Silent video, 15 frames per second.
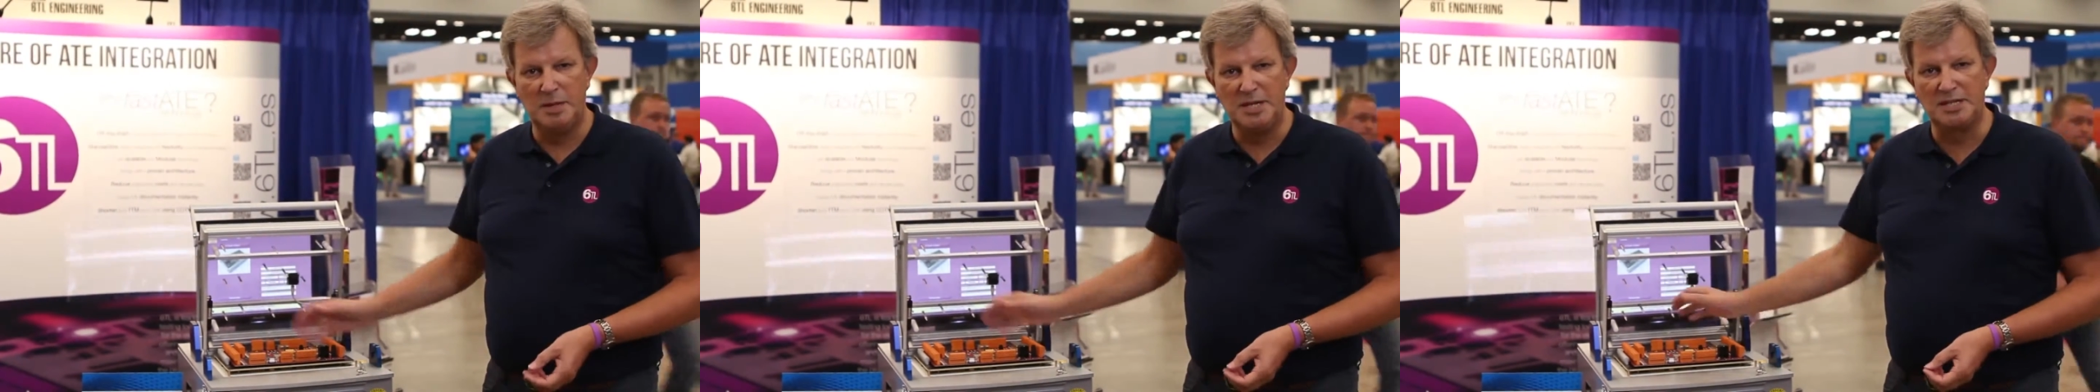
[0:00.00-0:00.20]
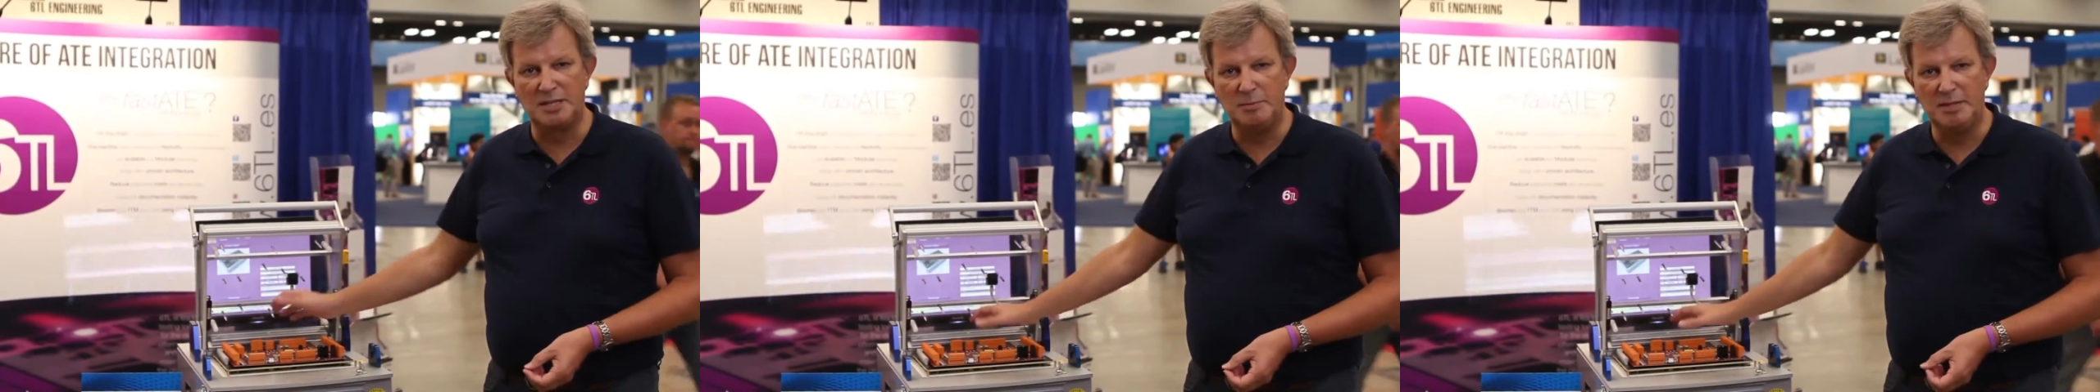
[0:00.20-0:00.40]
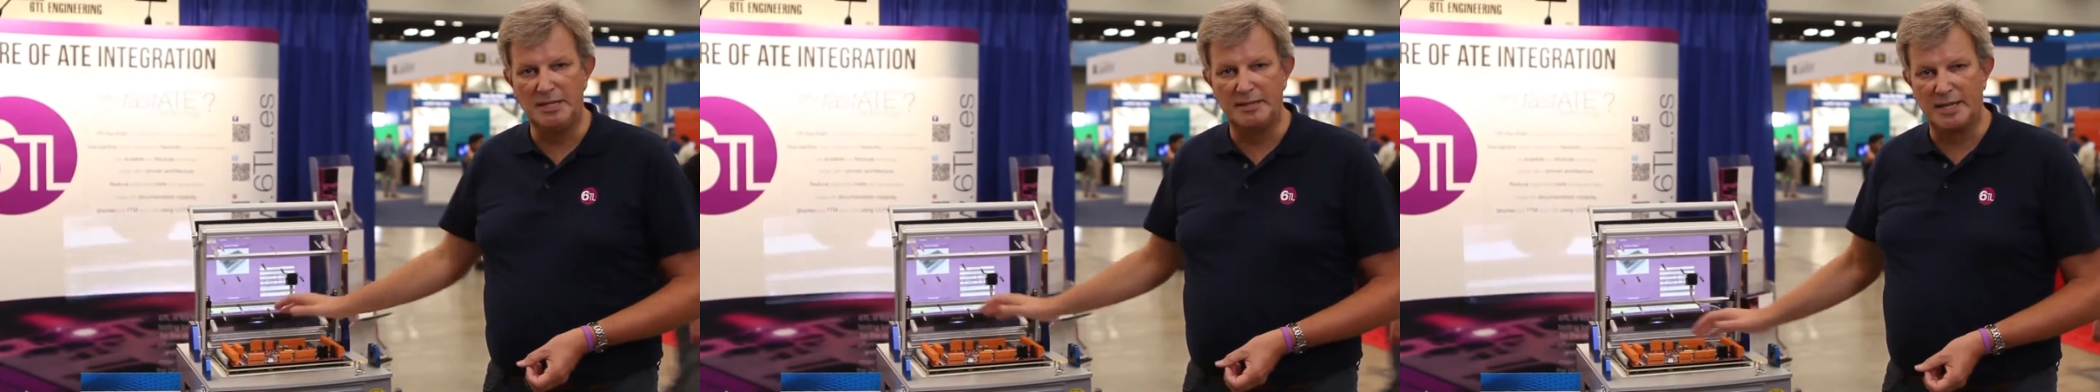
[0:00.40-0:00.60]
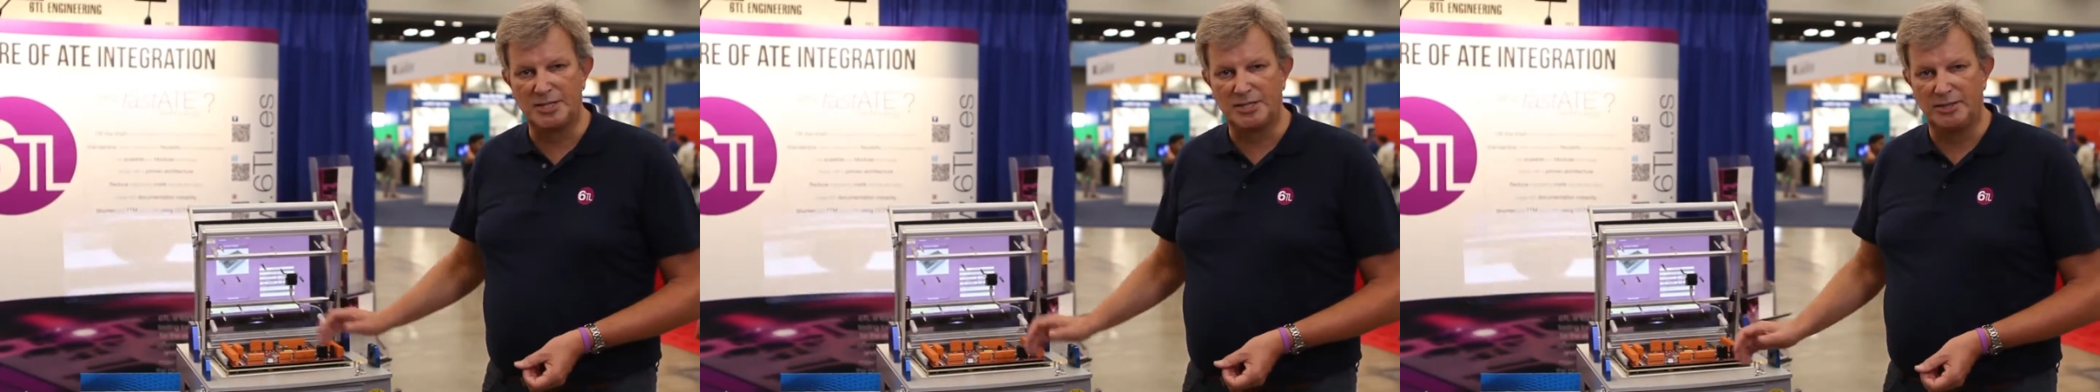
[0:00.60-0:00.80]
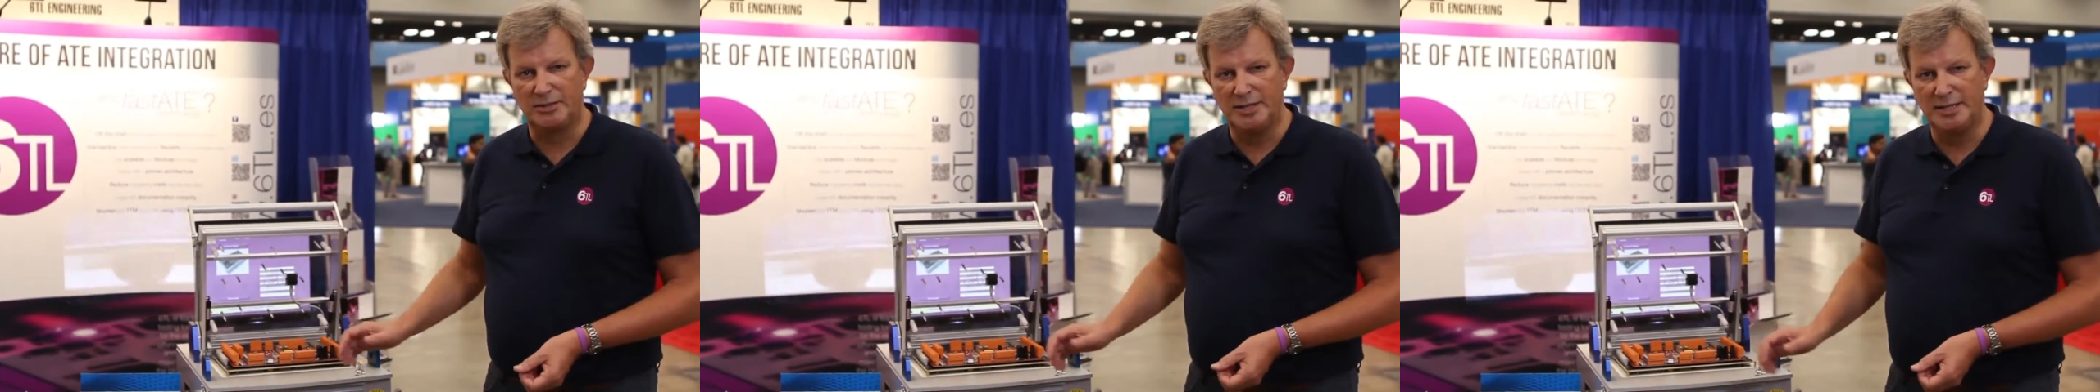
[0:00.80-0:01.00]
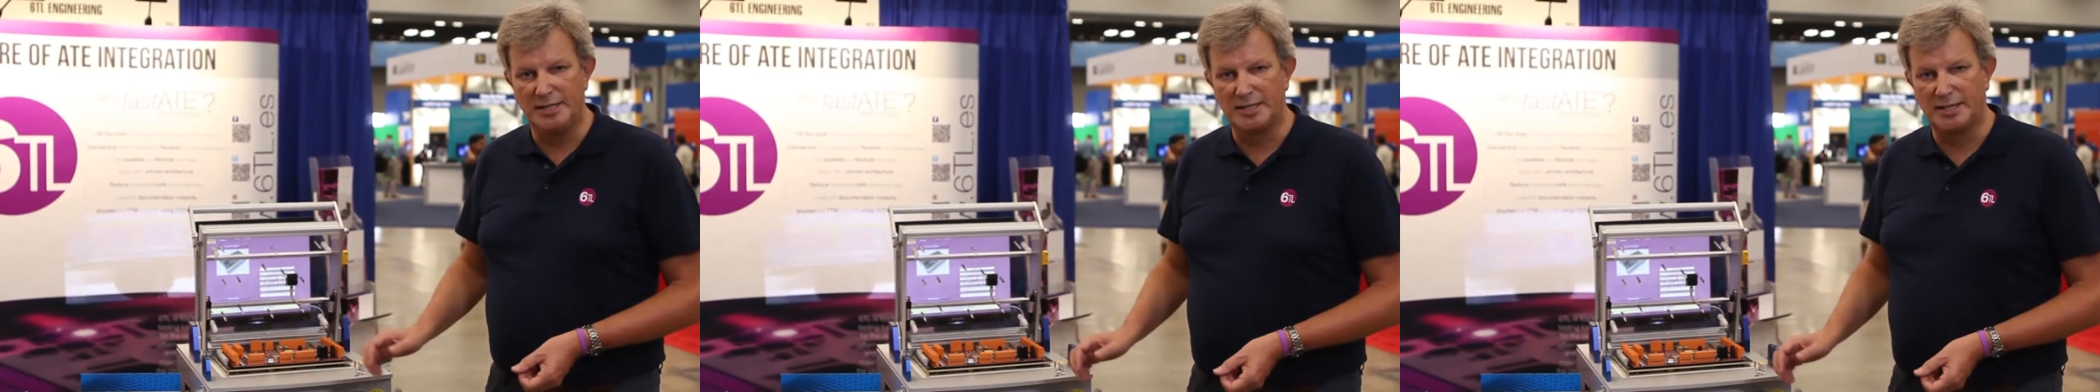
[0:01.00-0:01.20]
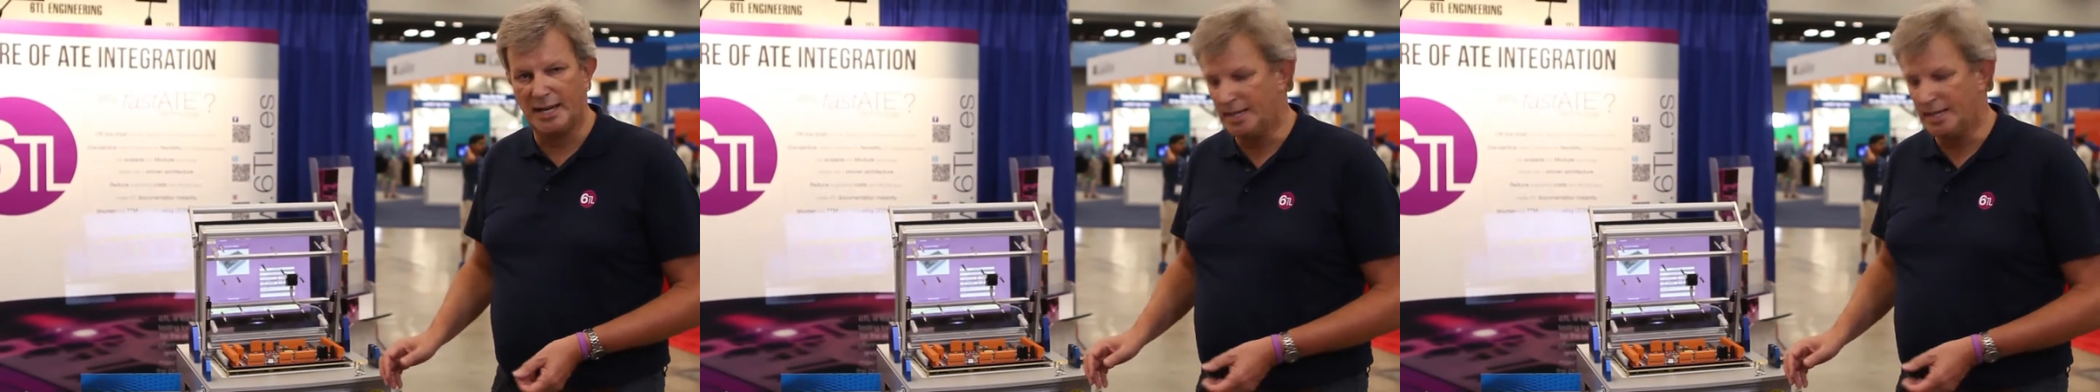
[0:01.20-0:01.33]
PCB tester in this